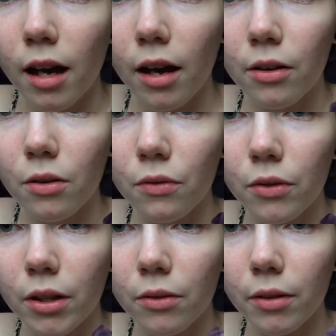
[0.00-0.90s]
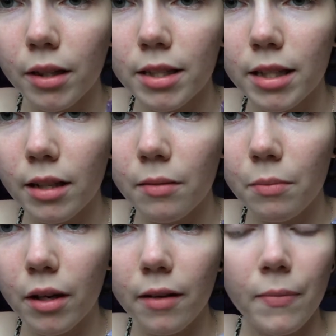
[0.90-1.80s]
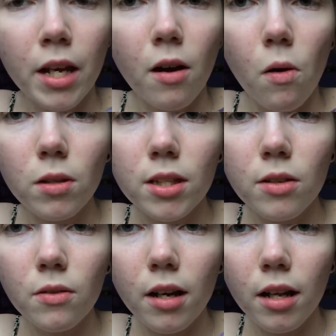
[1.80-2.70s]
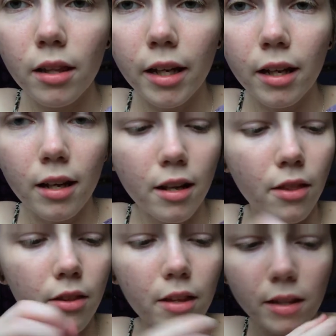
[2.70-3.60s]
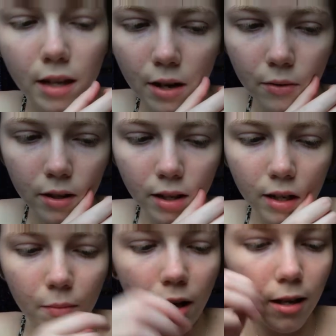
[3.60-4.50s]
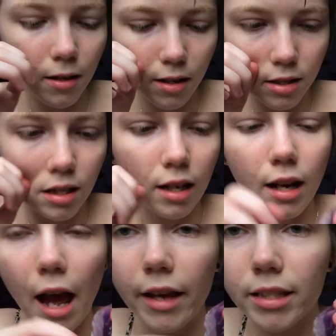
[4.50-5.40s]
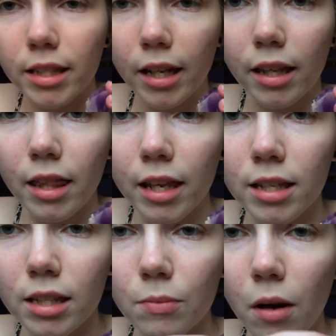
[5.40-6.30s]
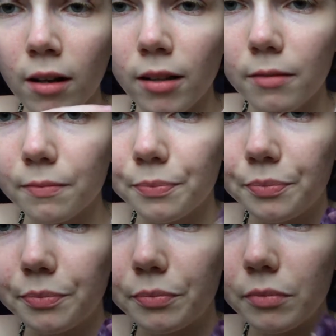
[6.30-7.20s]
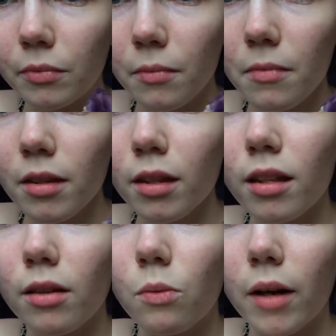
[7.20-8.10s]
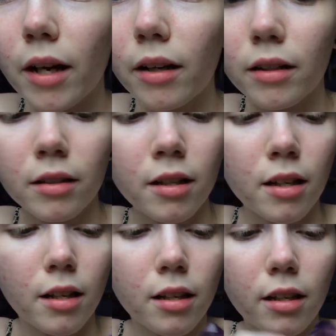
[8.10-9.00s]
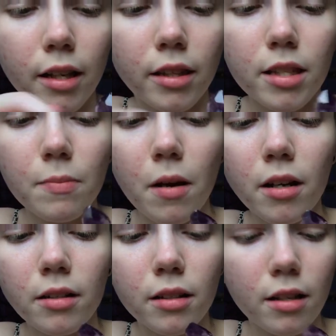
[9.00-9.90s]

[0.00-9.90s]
I don't know if you can really see it, but also like another thing that I really like about it is that it has like this part where like this part